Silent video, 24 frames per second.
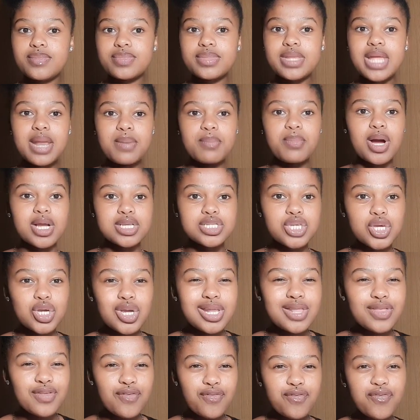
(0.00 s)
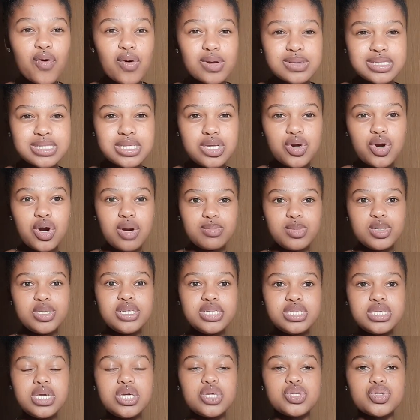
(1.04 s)
in particular, the 4C
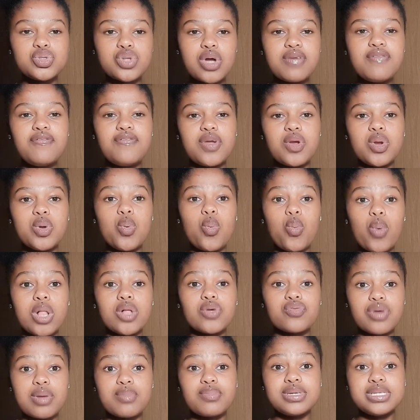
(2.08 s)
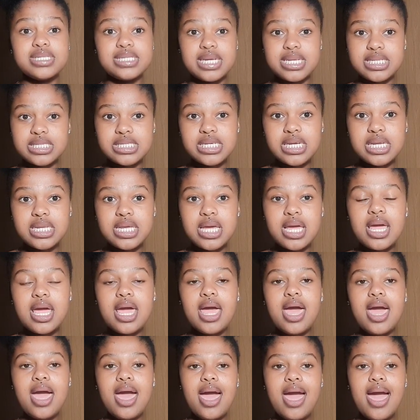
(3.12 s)
community is not very well represented.
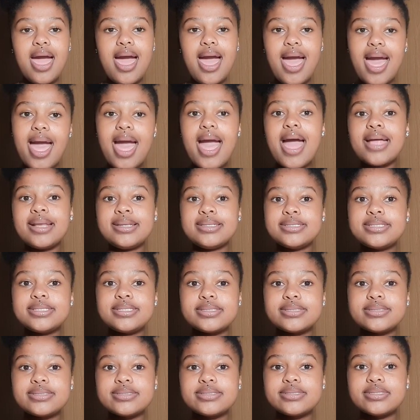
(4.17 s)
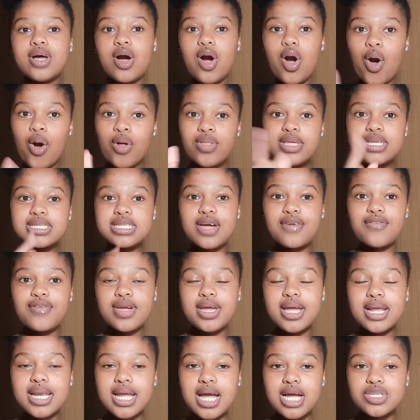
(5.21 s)
And all these
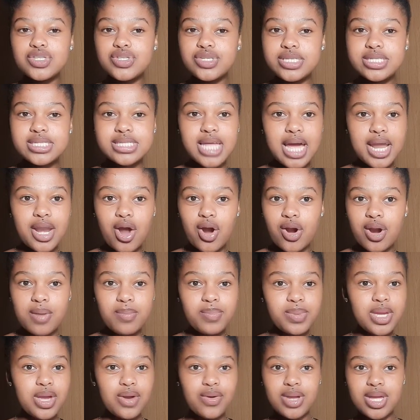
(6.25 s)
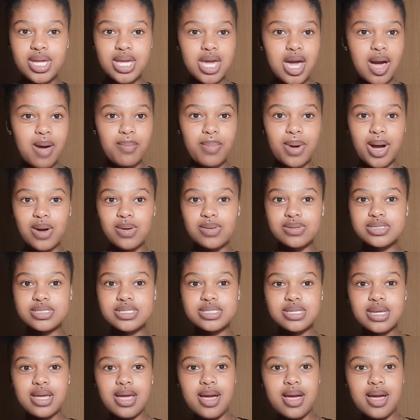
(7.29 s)
African countries that are appearing here about